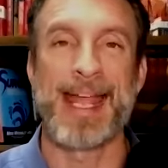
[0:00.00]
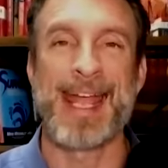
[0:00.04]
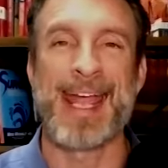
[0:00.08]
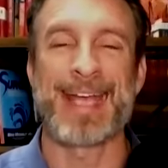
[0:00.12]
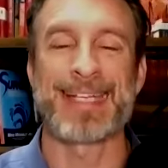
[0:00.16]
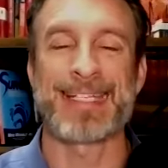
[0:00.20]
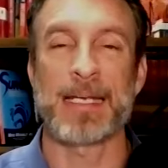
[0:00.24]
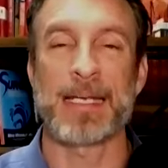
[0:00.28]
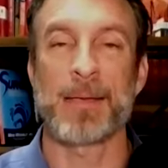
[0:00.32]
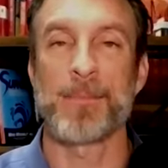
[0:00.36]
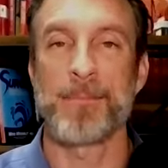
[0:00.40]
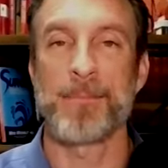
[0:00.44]

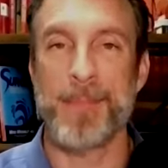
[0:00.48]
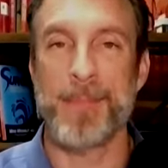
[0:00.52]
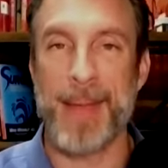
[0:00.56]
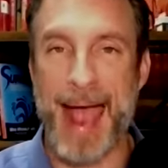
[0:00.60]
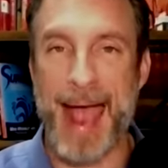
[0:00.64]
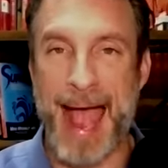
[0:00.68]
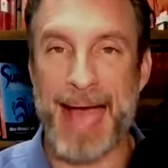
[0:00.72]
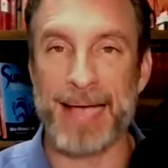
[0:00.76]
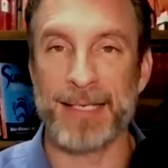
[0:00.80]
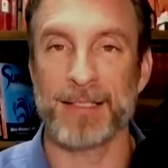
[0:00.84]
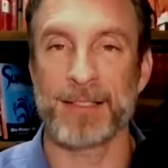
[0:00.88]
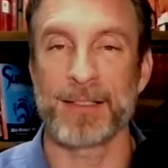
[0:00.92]
It's a
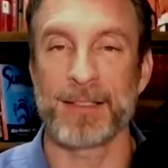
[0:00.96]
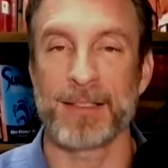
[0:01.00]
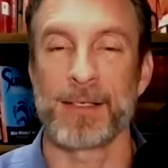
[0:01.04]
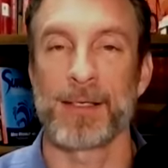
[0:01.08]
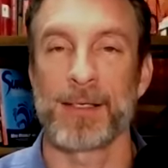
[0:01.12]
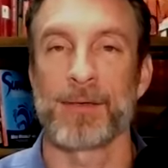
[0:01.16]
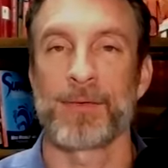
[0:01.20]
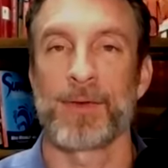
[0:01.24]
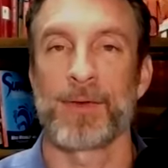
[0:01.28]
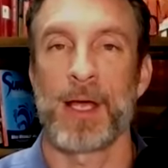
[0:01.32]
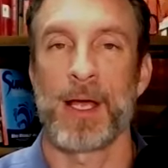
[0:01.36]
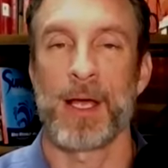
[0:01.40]

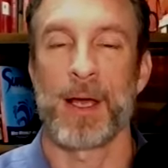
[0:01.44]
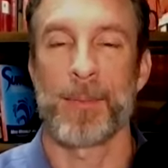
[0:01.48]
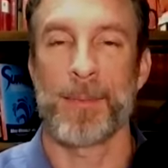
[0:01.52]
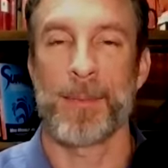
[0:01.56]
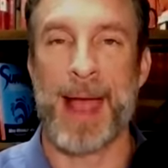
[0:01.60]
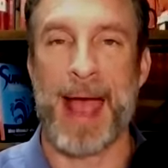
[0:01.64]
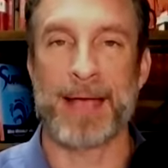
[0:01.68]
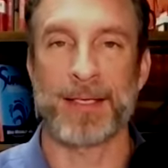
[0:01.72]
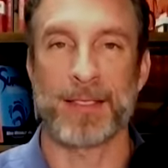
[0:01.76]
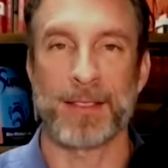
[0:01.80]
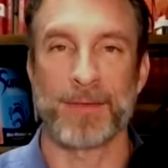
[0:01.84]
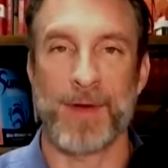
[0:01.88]
massive,
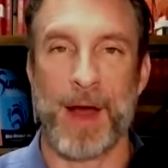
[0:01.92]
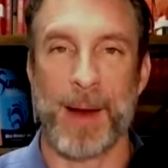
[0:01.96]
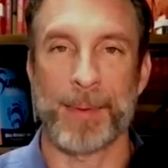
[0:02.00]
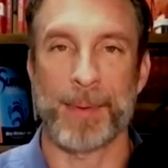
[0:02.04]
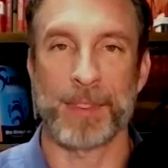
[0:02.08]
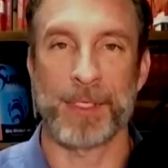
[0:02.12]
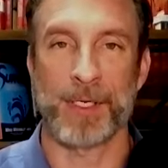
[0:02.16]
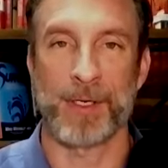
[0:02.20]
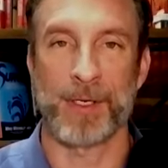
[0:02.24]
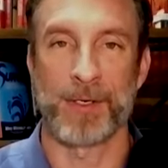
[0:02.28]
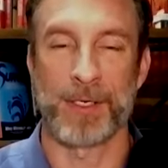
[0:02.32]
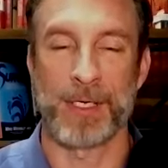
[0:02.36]
massive
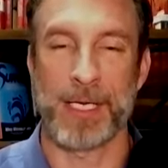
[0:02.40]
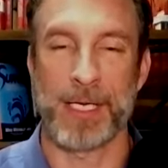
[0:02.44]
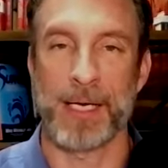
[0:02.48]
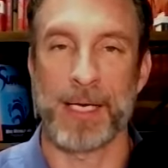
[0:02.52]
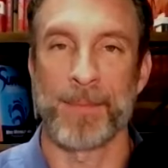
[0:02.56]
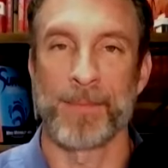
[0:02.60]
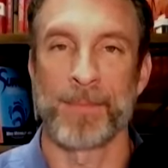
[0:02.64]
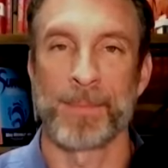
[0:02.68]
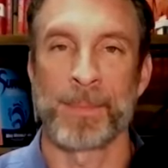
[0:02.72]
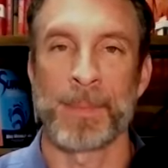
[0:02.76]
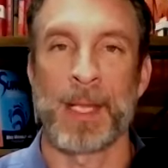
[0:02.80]
opportunity.